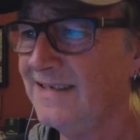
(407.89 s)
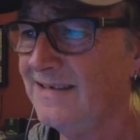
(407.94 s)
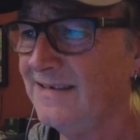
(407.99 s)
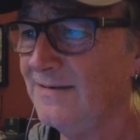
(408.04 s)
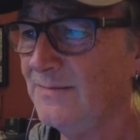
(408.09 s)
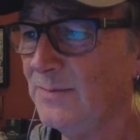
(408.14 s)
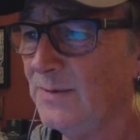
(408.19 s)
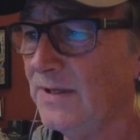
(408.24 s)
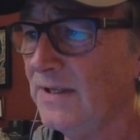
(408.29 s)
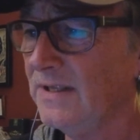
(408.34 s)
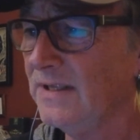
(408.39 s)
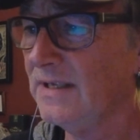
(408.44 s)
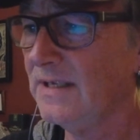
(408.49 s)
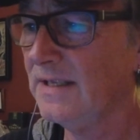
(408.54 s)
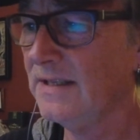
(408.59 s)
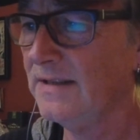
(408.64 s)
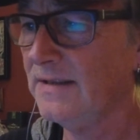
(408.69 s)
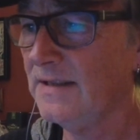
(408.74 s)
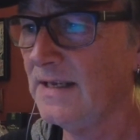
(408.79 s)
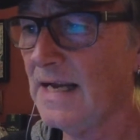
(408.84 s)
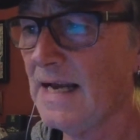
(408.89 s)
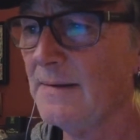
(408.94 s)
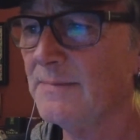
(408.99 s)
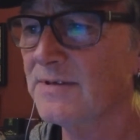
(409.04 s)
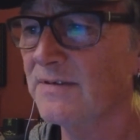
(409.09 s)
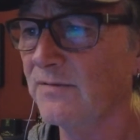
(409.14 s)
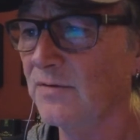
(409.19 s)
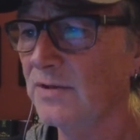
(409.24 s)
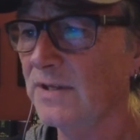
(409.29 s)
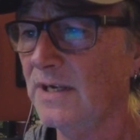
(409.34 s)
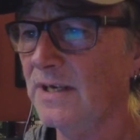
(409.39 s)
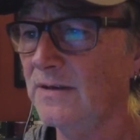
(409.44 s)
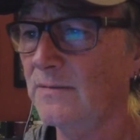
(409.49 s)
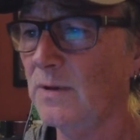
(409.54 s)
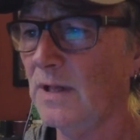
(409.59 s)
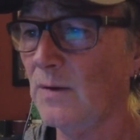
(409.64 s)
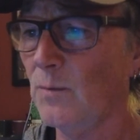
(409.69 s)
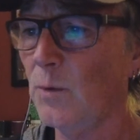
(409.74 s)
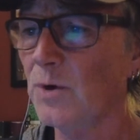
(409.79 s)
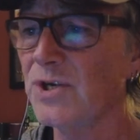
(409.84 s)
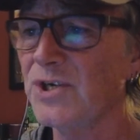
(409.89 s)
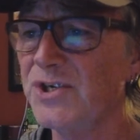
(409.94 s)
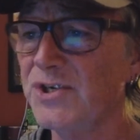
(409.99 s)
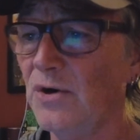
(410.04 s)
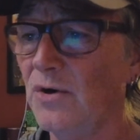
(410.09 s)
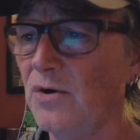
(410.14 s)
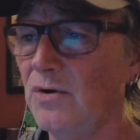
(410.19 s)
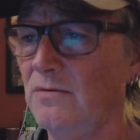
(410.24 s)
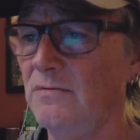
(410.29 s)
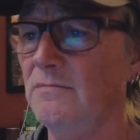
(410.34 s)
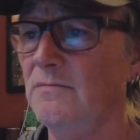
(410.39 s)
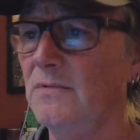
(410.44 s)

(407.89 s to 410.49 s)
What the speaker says: Well, Habs have only had one shot